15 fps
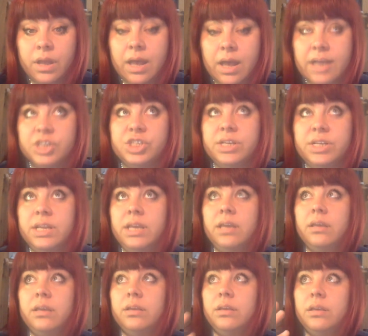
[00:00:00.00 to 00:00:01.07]

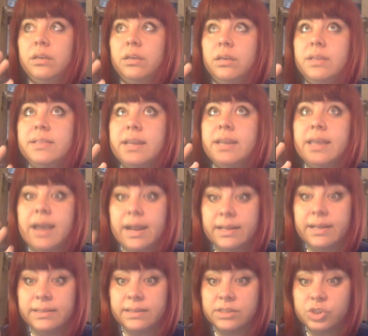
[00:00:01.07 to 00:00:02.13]
actually in
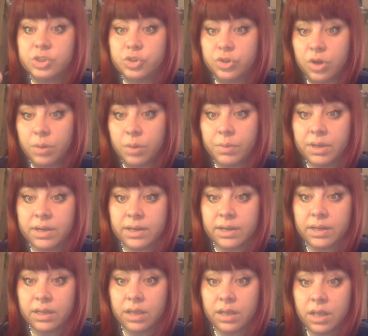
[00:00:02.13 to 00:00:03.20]
reality,
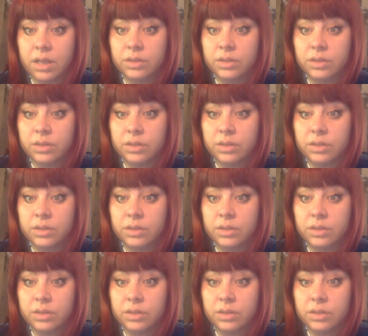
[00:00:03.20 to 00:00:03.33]
astronomically,